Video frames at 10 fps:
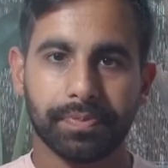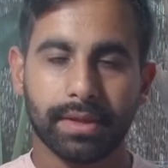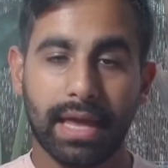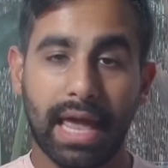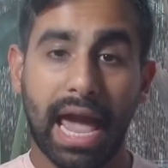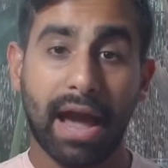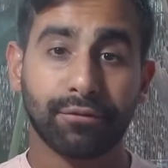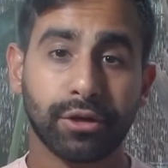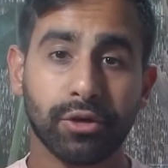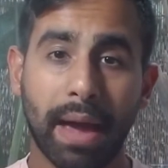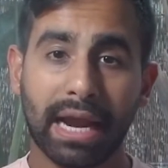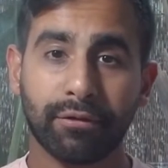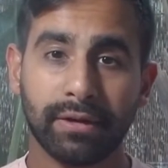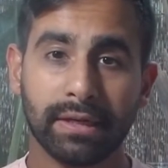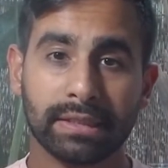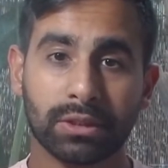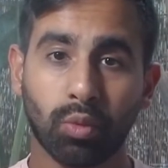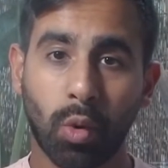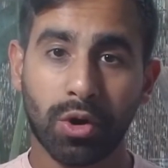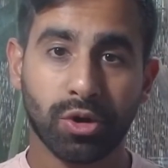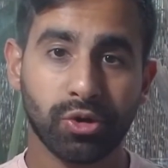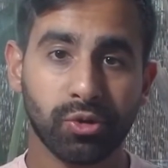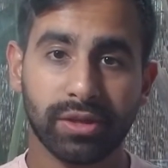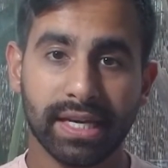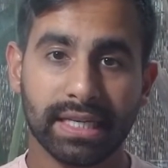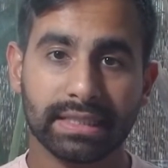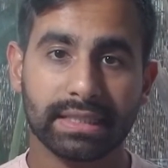After you manifest one or two things,